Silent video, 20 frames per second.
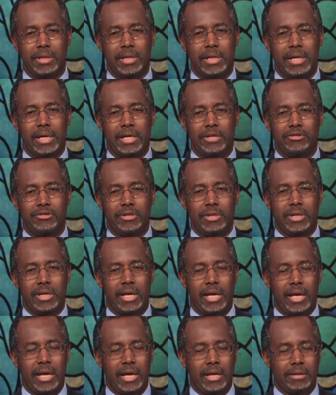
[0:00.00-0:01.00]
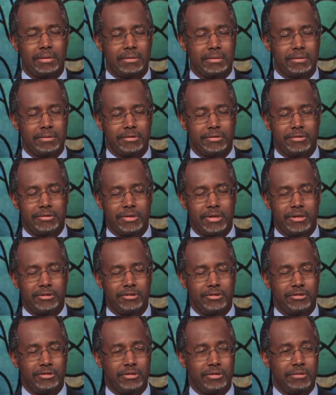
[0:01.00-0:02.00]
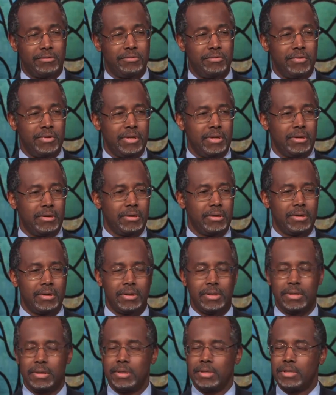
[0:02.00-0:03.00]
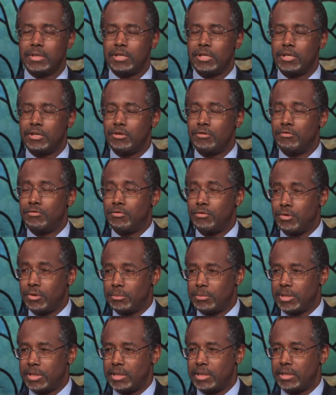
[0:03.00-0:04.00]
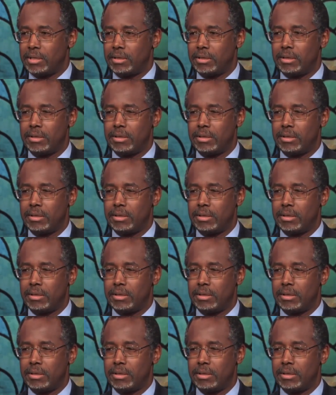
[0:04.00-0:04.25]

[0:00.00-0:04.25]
and she had such a severe deformity